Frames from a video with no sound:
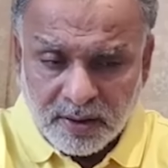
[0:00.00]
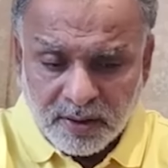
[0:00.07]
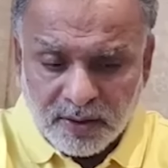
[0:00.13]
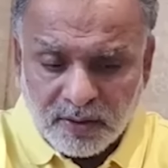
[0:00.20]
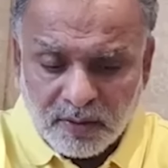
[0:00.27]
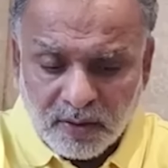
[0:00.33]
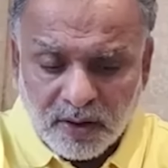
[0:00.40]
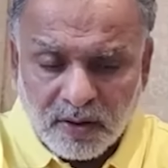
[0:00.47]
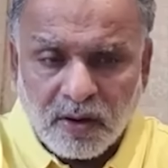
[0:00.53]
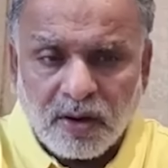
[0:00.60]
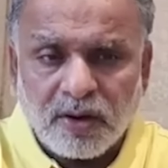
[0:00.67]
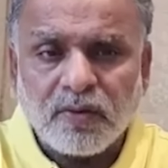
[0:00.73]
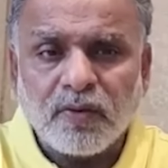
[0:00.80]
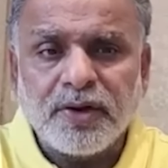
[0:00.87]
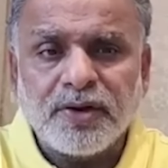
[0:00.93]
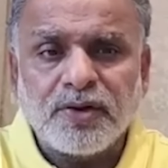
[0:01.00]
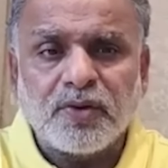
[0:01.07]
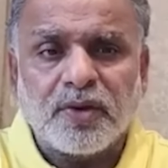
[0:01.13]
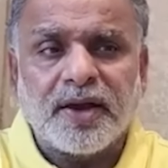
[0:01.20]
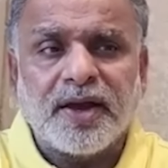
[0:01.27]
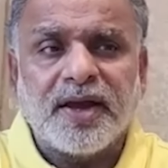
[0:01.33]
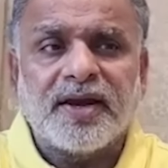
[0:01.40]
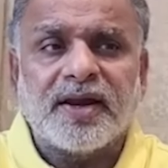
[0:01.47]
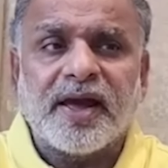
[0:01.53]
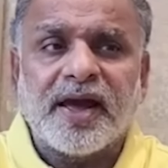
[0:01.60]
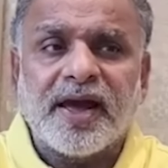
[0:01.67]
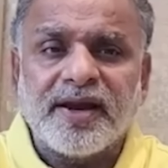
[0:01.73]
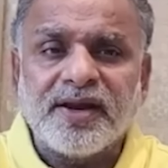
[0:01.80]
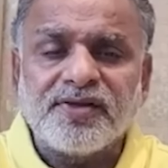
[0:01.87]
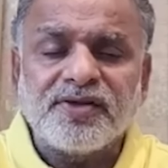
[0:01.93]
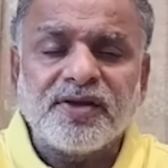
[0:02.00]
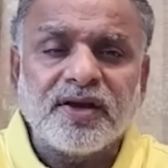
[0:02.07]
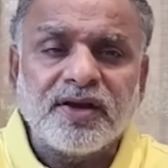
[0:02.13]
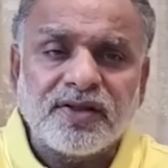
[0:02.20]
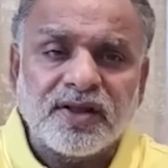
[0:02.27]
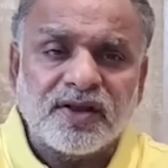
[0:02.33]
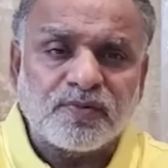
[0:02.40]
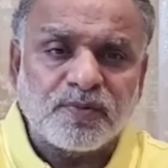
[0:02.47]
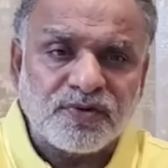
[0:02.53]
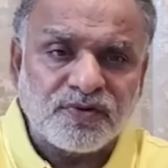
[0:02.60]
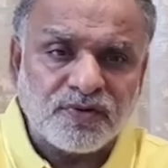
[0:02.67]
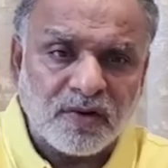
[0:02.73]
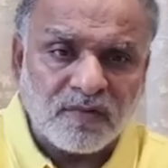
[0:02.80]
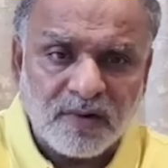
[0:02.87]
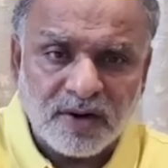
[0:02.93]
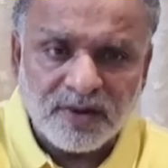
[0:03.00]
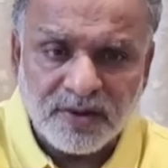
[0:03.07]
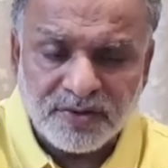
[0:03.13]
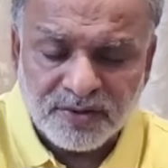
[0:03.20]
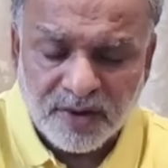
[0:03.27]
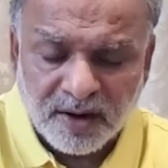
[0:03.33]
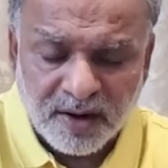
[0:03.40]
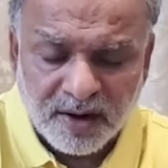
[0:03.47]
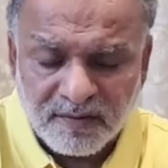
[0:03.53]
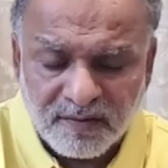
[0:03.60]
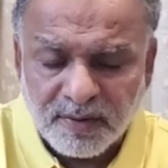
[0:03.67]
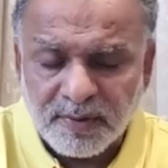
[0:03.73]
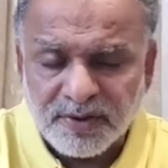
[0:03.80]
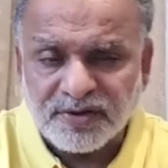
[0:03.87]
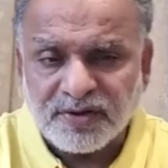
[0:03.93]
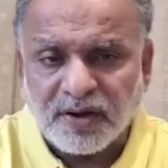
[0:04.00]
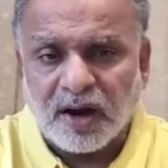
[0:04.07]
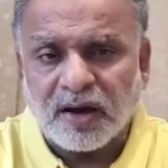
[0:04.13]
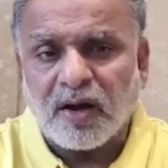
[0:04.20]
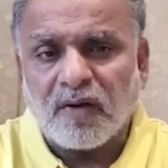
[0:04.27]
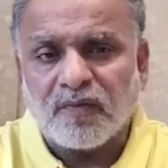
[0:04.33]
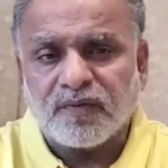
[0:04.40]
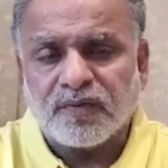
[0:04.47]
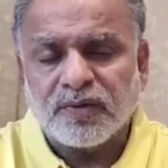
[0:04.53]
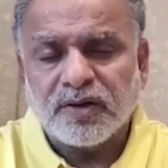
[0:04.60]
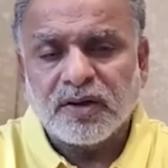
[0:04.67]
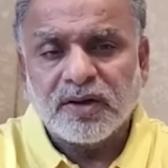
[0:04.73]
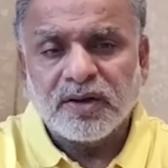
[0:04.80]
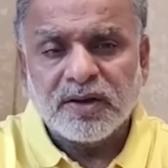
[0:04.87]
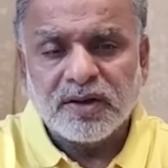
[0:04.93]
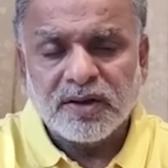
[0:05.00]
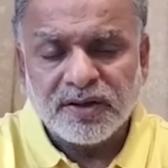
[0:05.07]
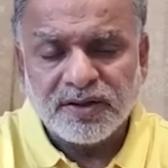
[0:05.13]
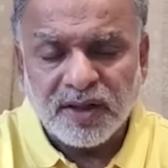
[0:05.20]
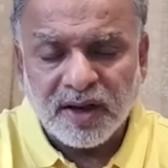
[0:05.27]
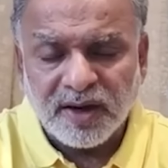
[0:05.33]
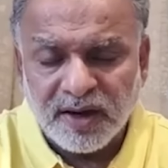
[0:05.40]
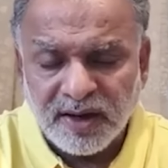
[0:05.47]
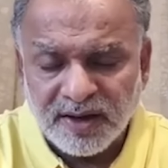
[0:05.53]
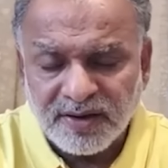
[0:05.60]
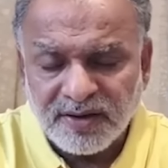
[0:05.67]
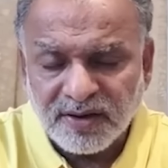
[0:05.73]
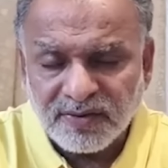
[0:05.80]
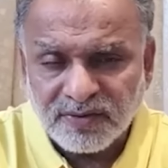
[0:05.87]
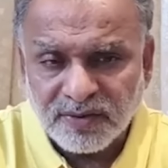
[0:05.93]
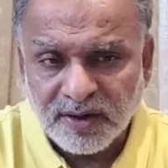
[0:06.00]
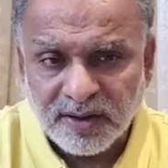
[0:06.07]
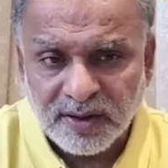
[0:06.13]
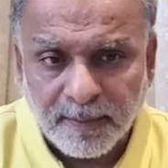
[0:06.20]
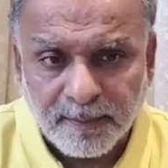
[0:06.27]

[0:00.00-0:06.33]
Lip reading: you are not going to gain anything in the spiritual world. Your journey will be stuck off in the religious, in the